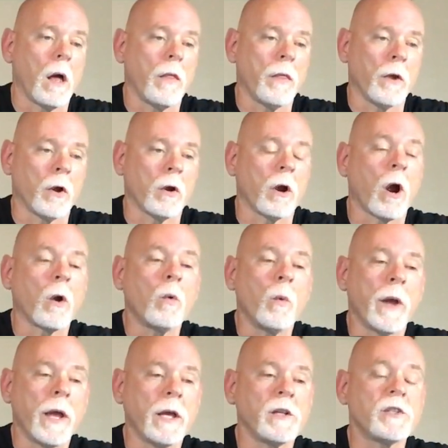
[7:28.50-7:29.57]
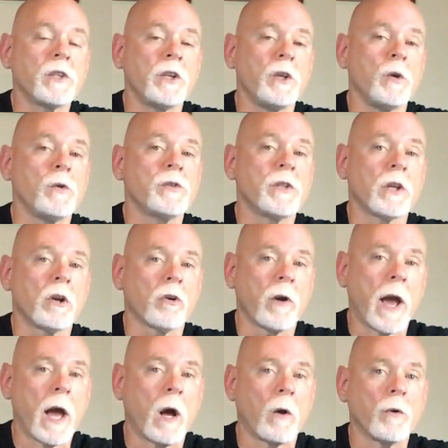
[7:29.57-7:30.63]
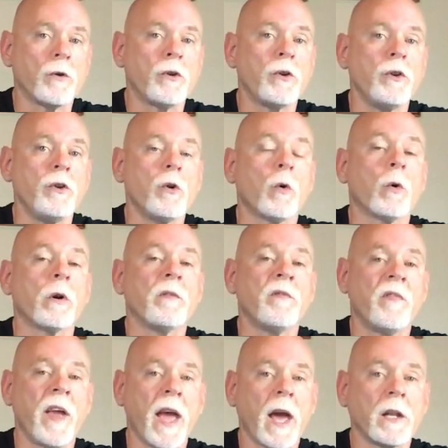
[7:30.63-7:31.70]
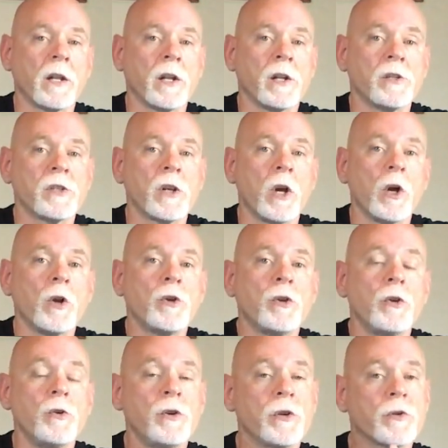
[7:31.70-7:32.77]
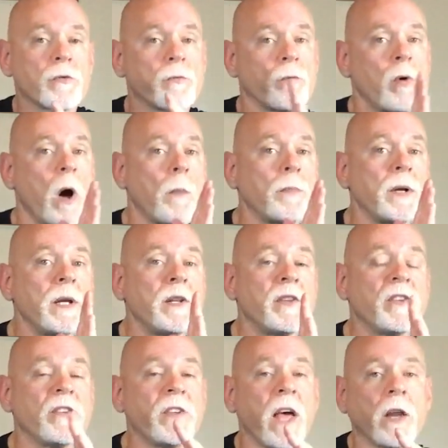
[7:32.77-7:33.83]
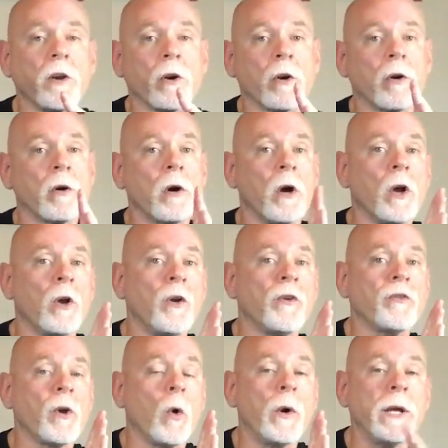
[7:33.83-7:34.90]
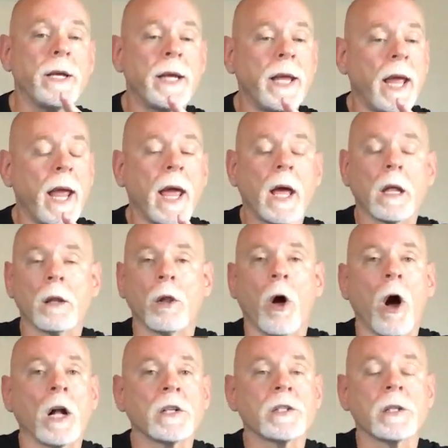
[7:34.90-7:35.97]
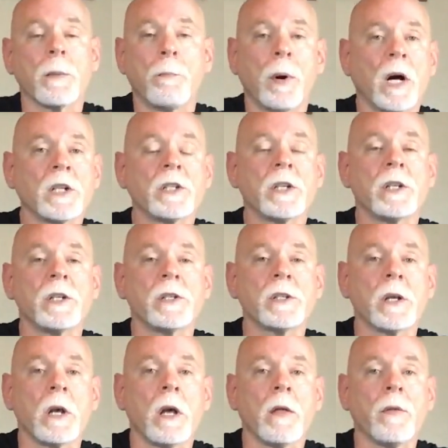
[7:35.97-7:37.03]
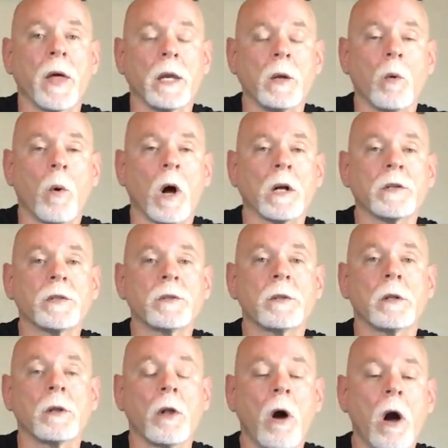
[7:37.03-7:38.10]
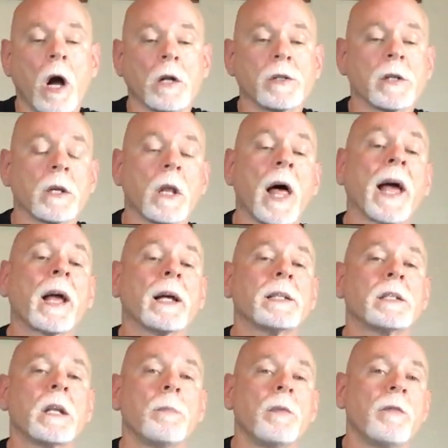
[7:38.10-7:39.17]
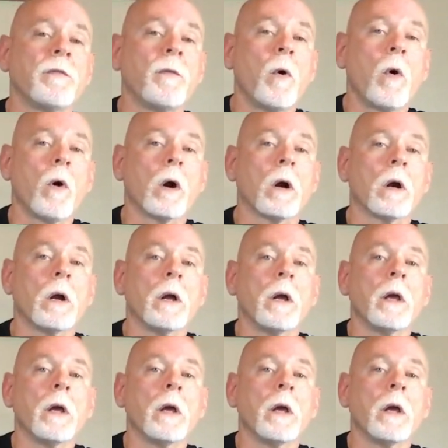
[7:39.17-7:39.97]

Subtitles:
there are ways to use the ground to your advantage to disrupt his center so he can't launch the punches that he wants to launch. And like I said before,